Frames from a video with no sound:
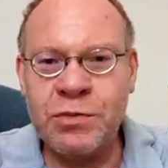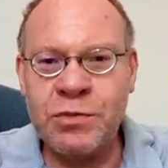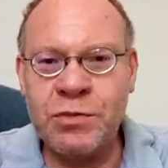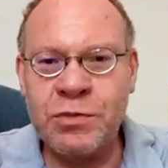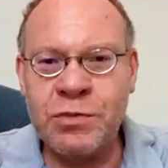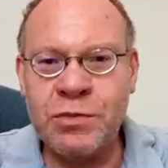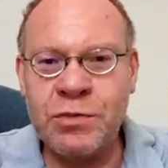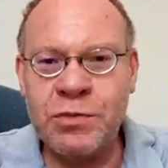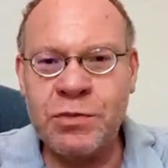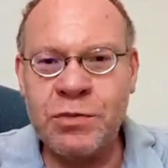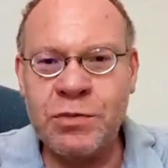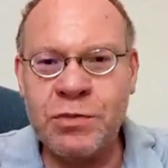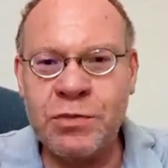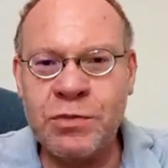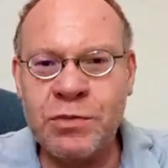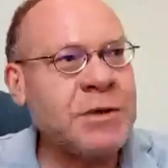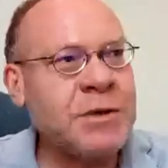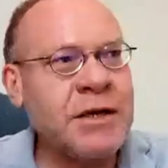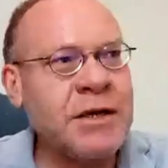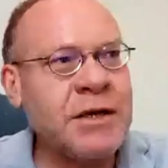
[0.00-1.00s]
A lot of the
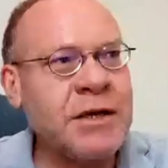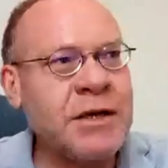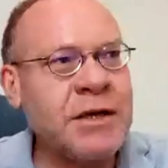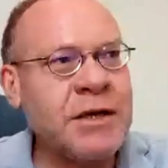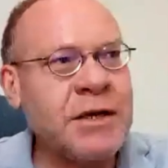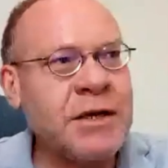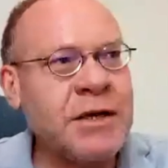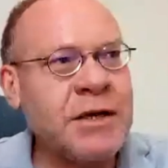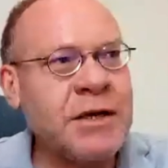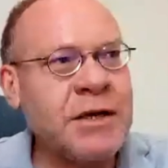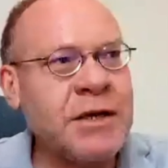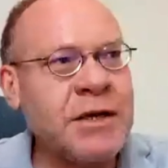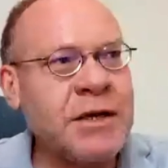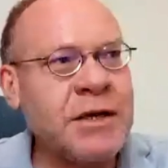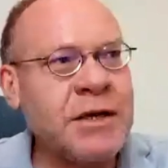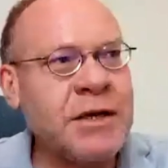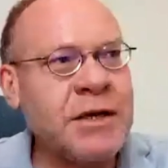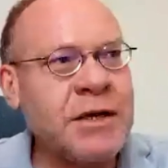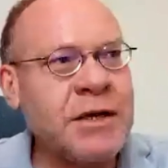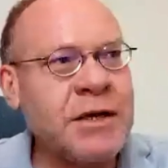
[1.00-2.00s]
clients in the Middle East tend
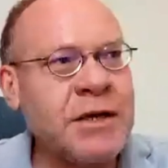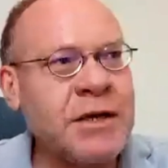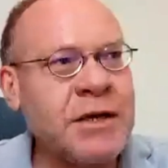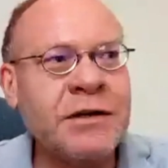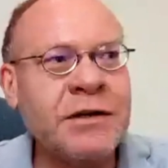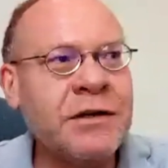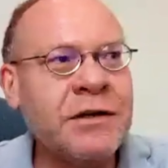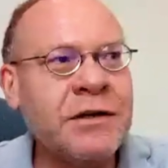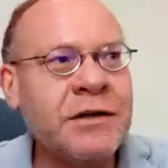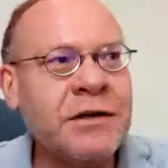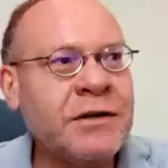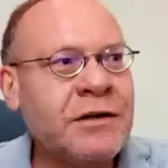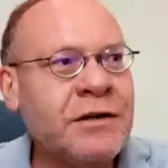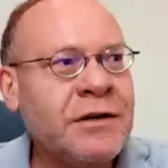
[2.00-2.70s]
to rely on